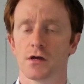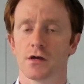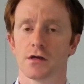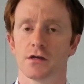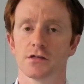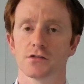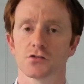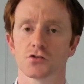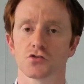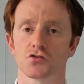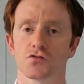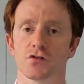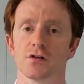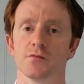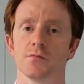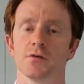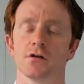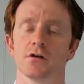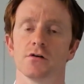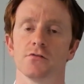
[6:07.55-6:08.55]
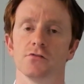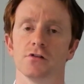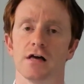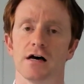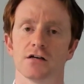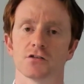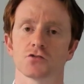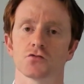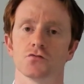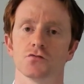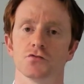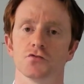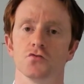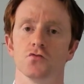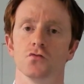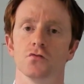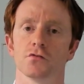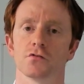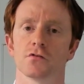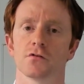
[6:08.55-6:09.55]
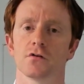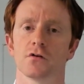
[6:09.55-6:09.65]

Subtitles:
is a treatment of last resort.